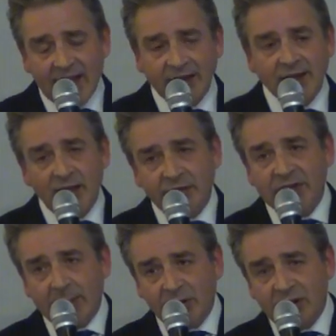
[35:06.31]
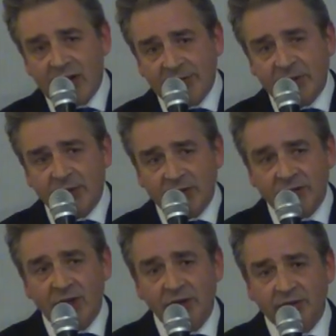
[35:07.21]
and another demographic that
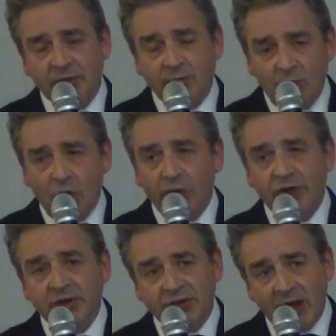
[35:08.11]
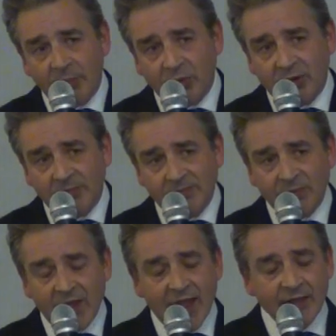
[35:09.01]
is going to more than double,
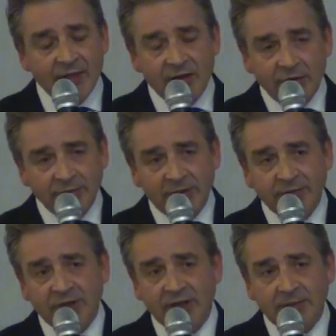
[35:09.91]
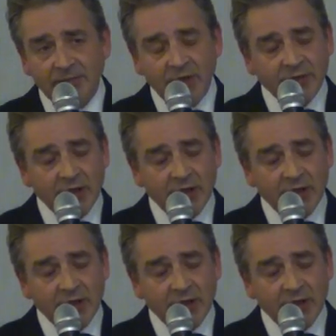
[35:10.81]
and they're at 50,